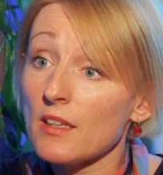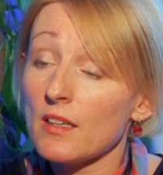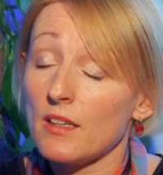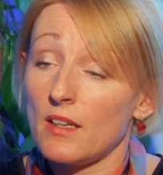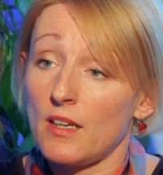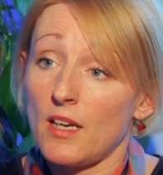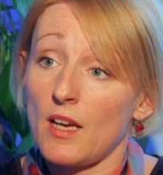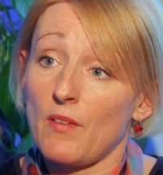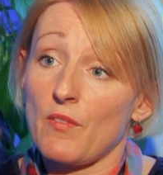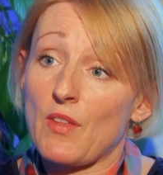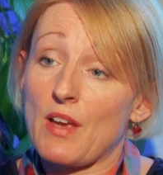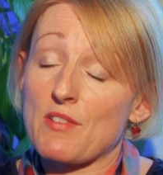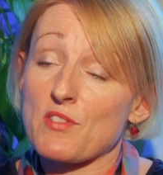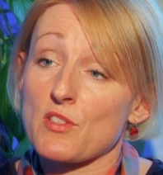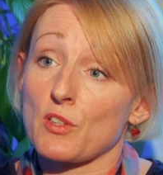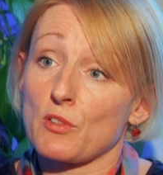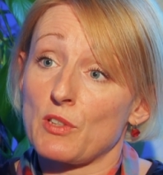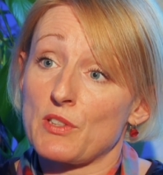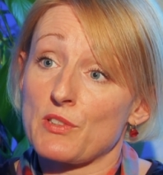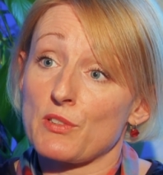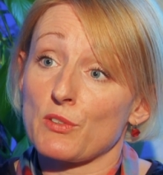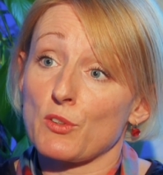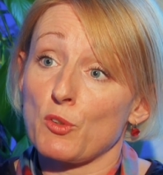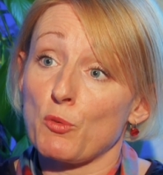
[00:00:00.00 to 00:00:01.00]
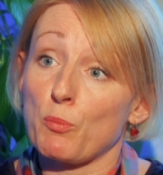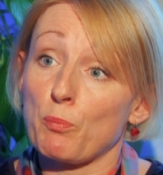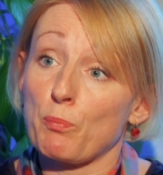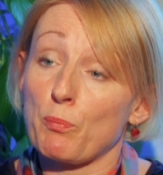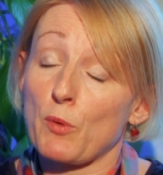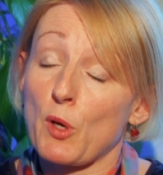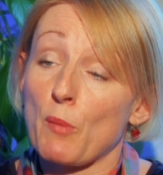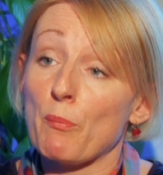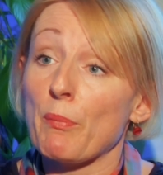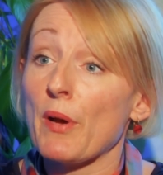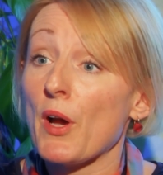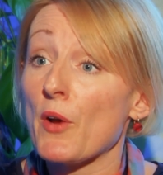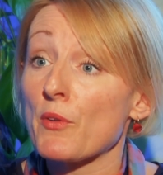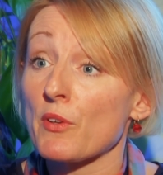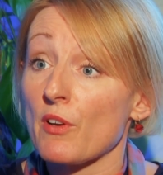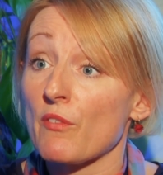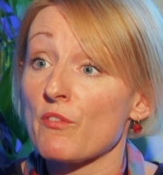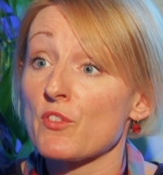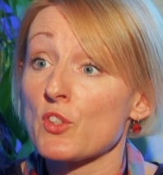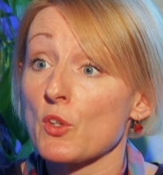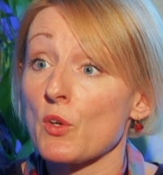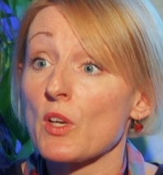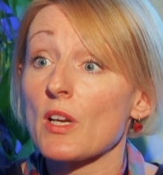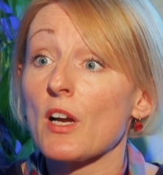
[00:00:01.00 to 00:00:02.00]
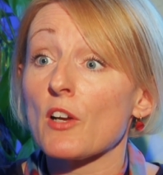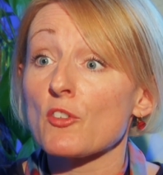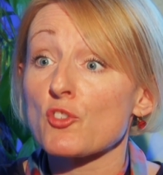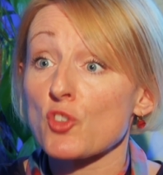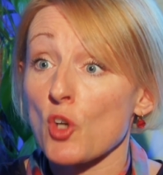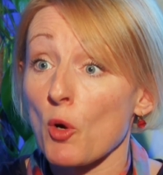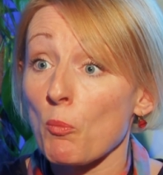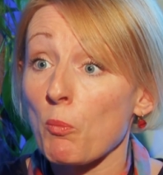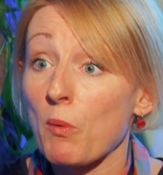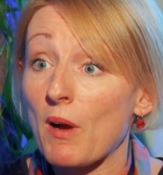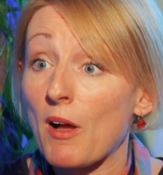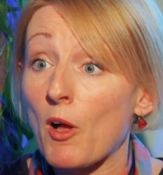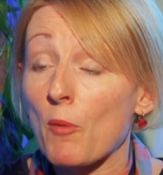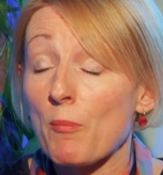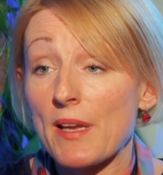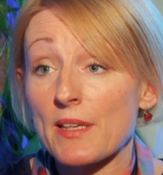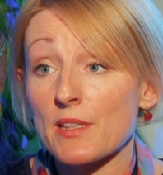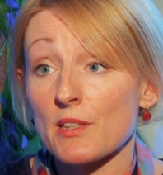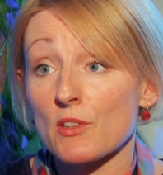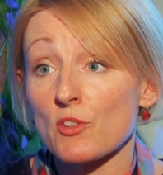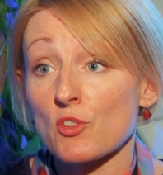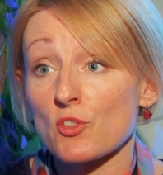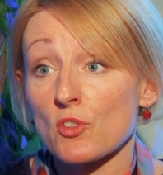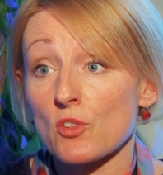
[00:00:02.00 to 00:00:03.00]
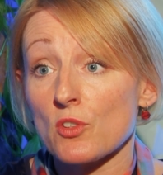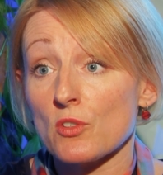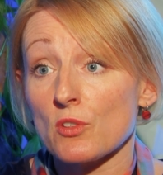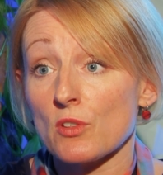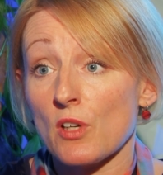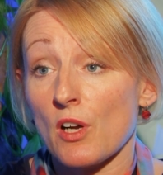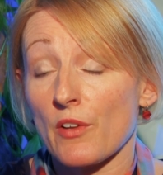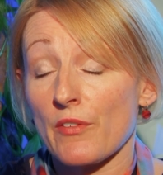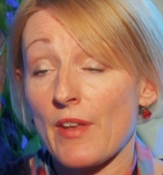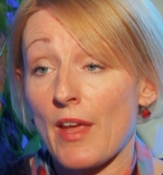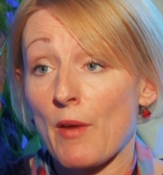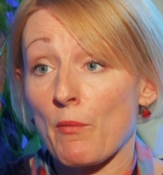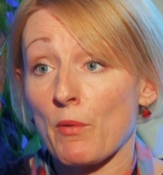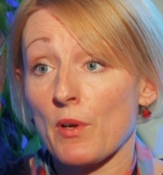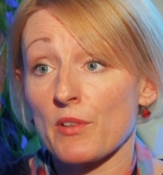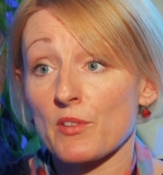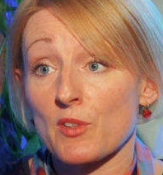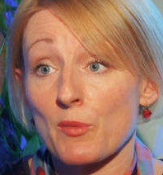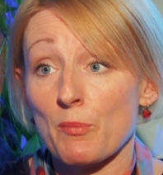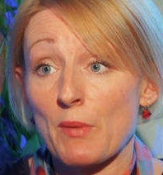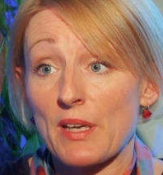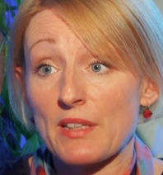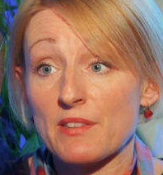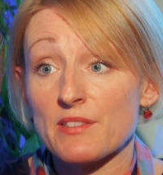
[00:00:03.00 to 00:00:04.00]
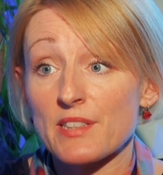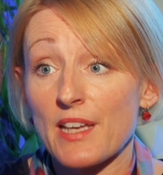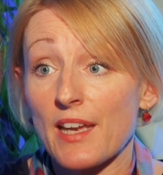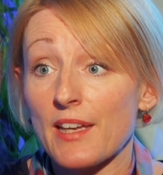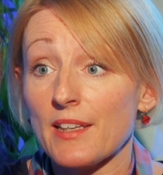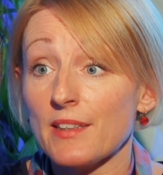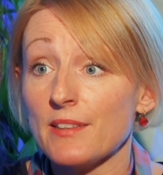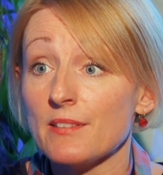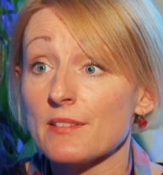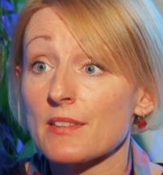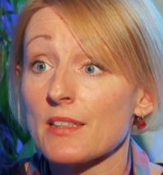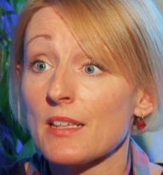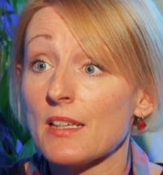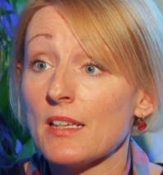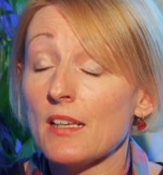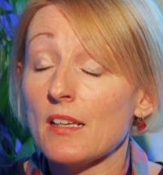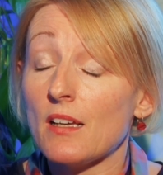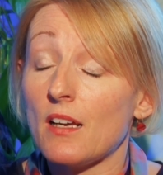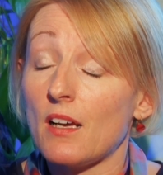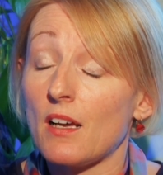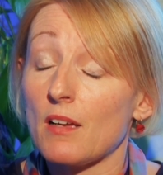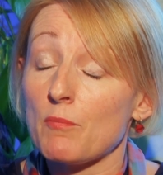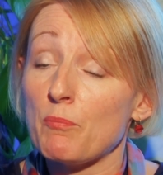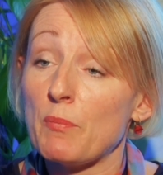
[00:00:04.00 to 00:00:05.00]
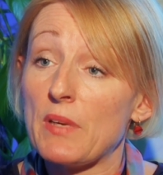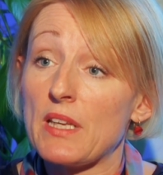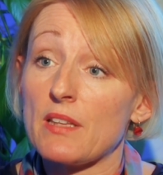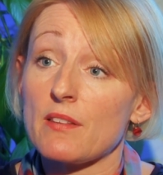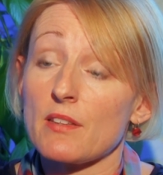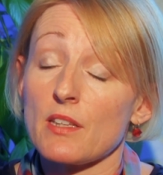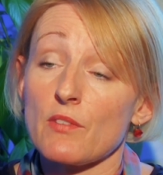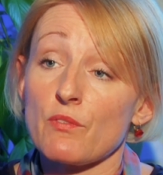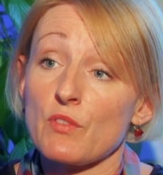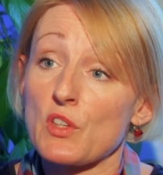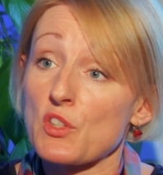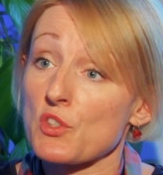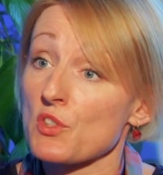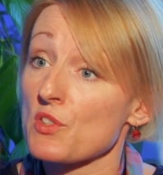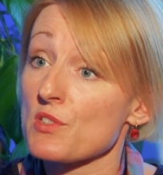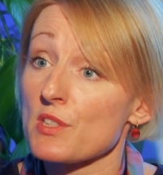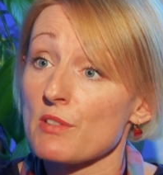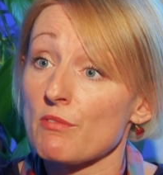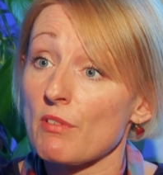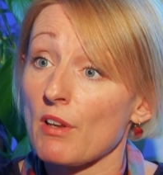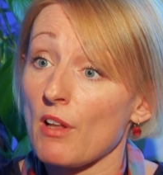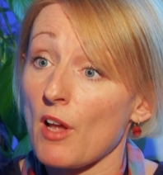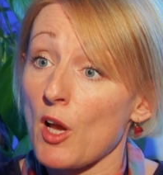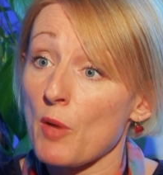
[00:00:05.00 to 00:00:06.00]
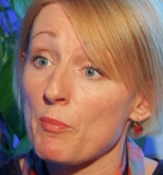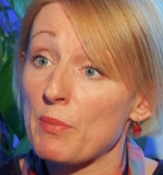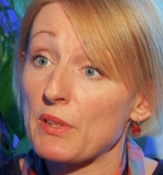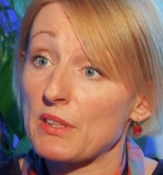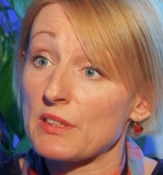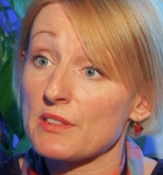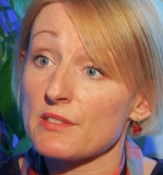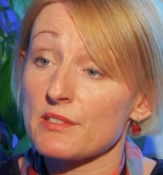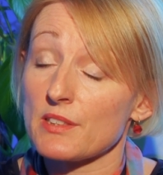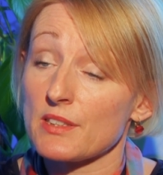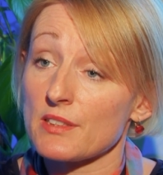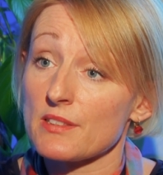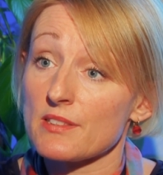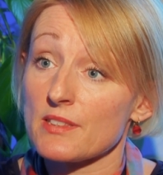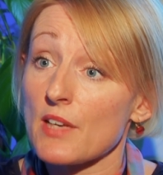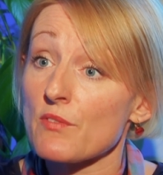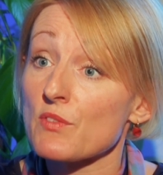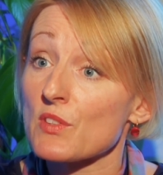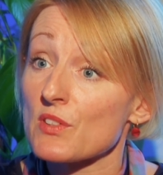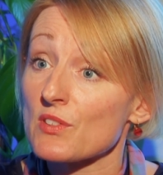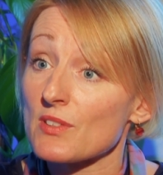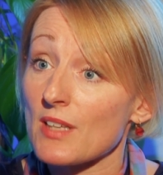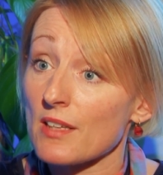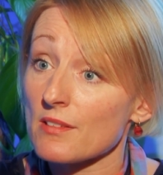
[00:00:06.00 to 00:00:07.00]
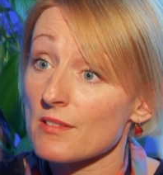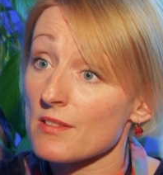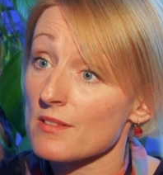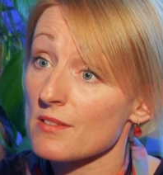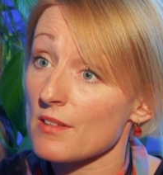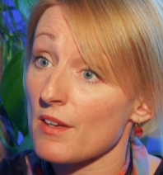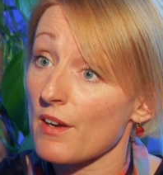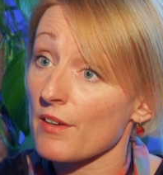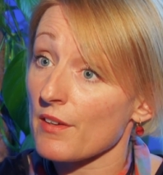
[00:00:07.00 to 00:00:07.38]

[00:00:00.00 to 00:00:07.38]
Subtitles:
That's a critical component of doing our job well, making sure our networks are maintained and meet the efficiency, reliability and safety standards that our